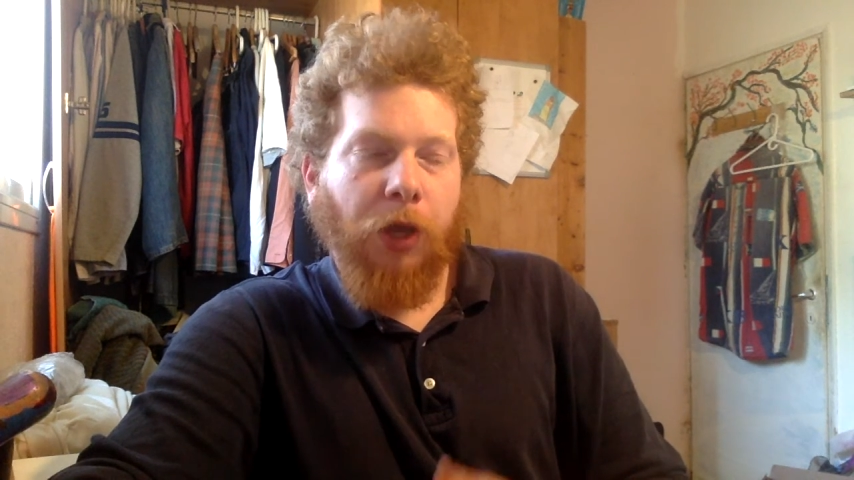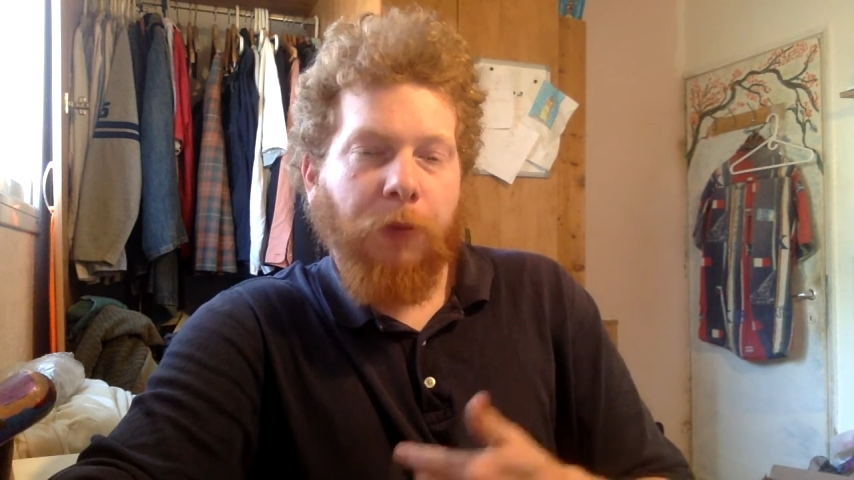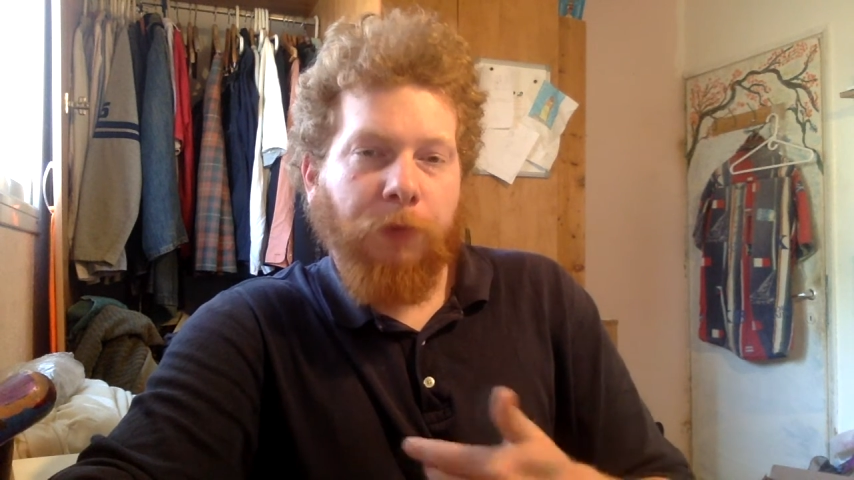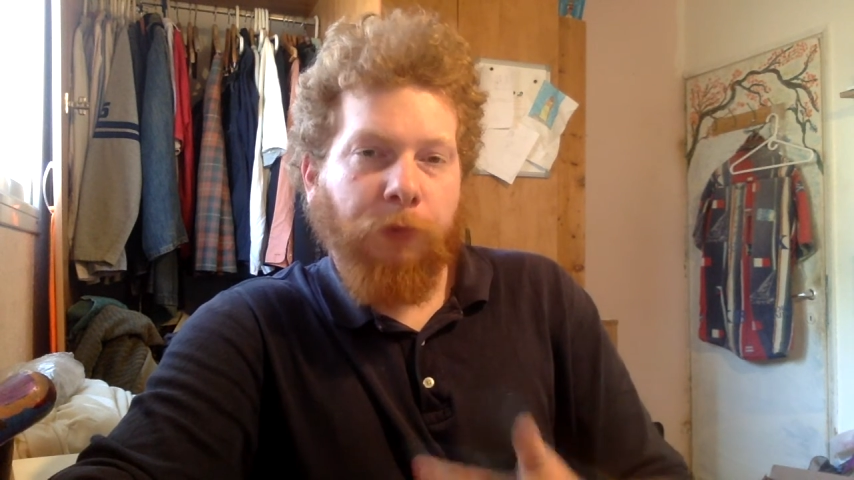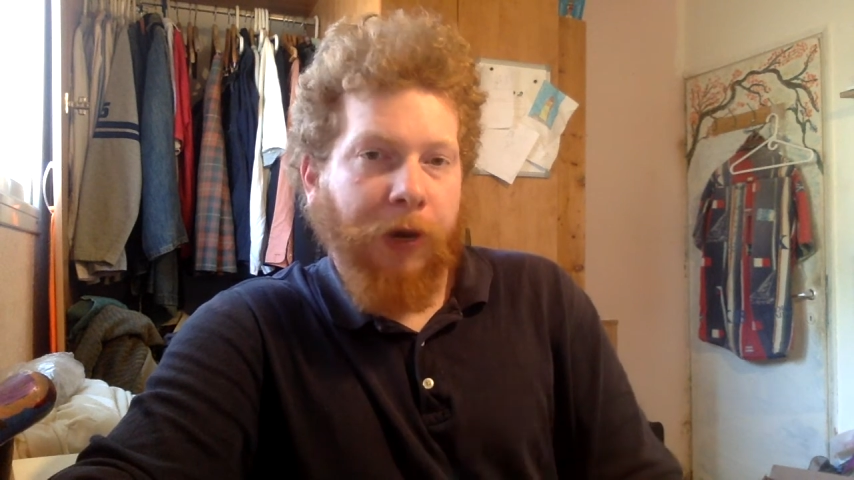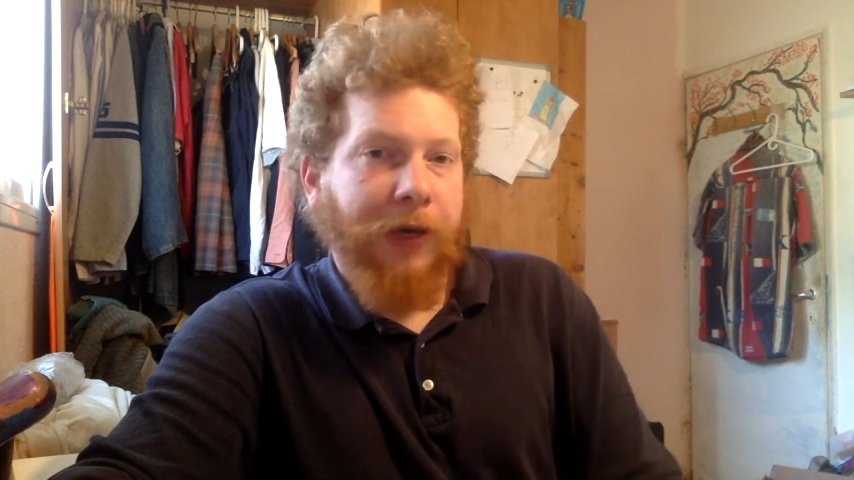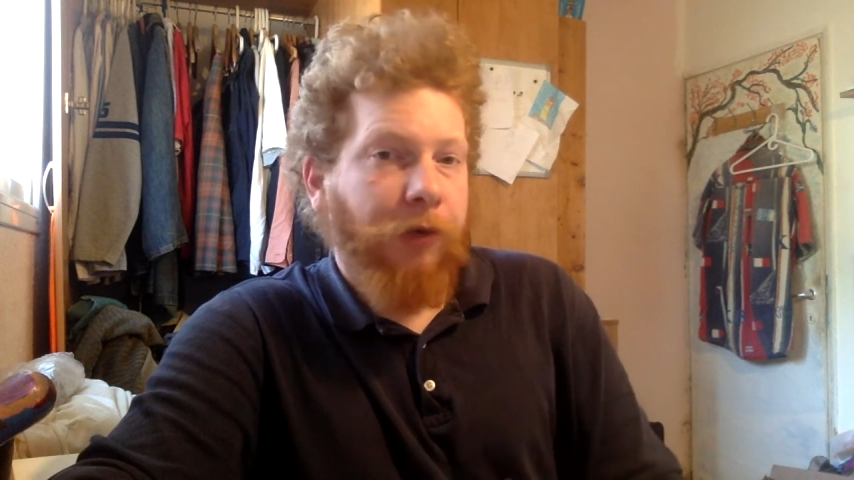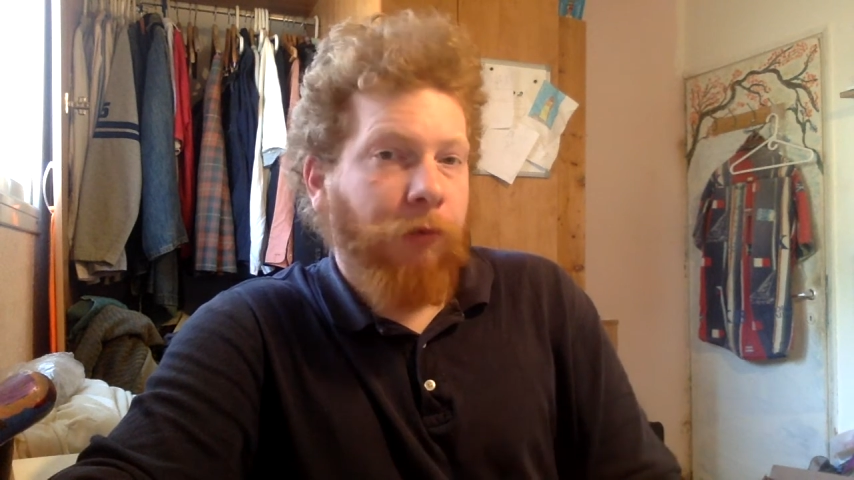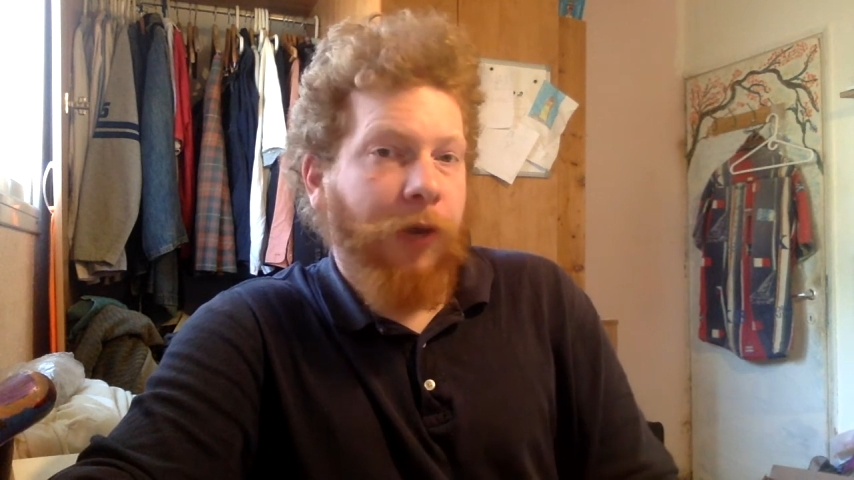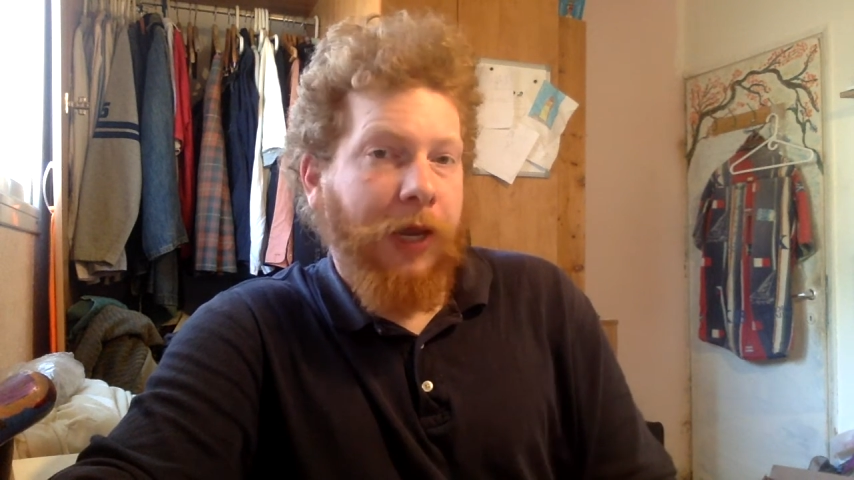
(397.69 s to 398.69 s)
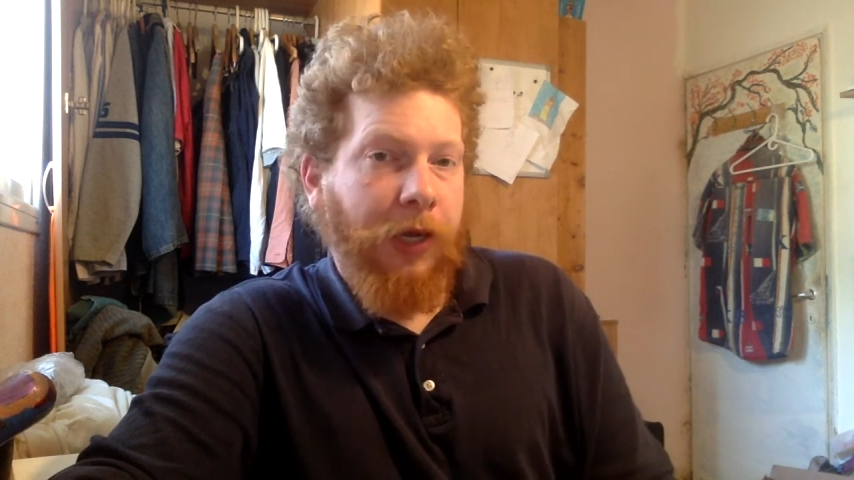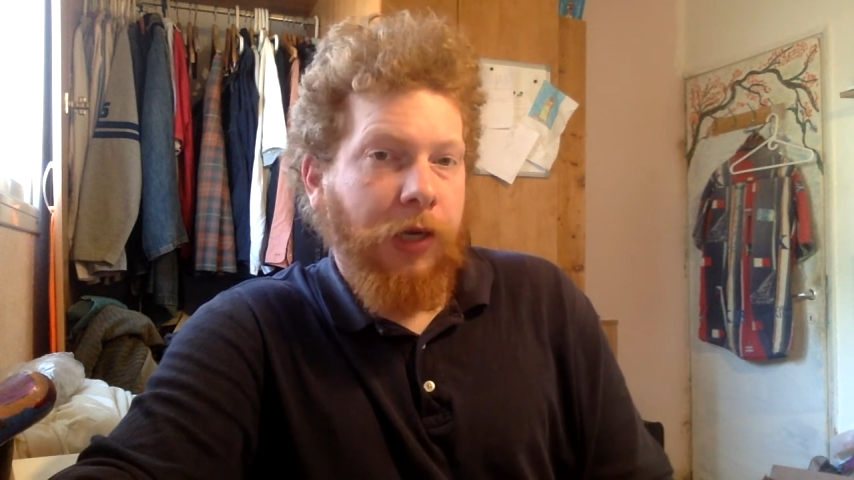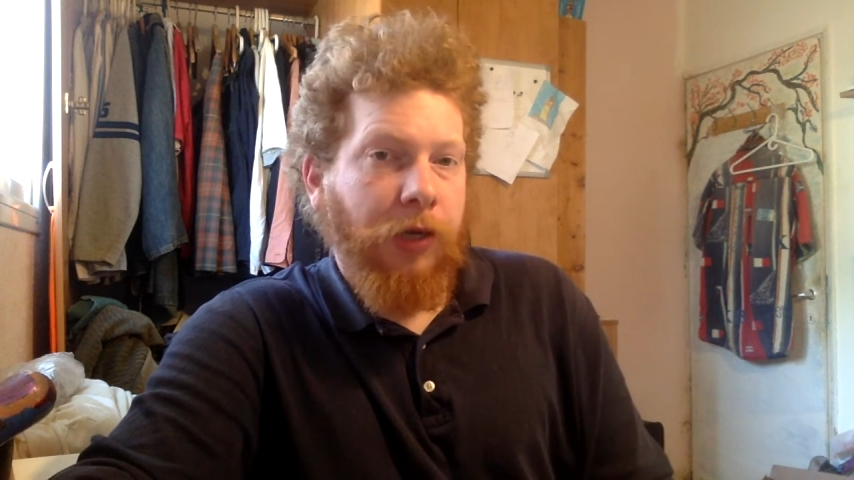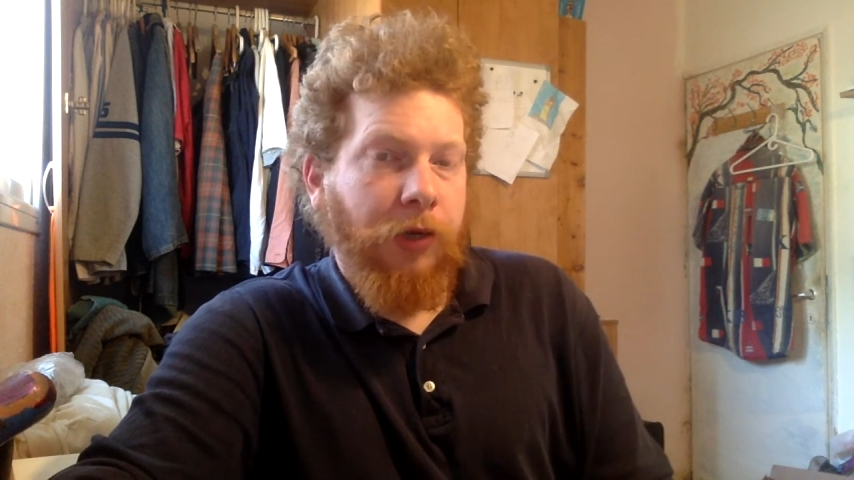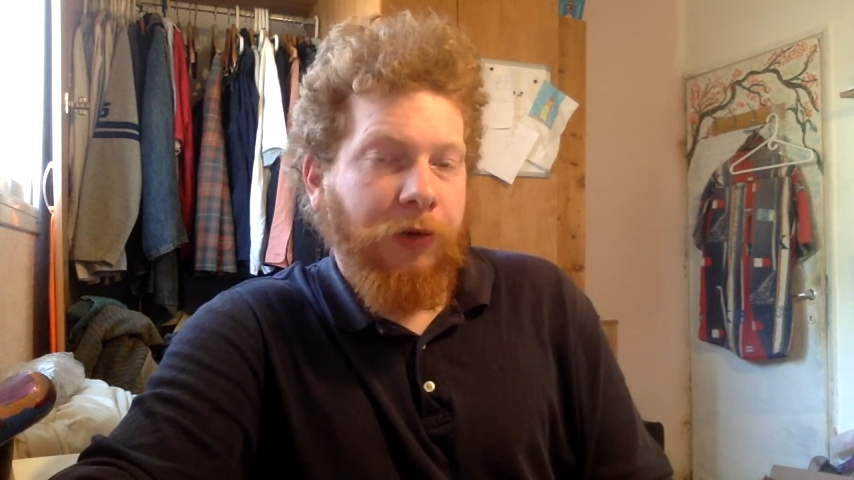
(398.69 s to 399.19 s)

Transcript: break away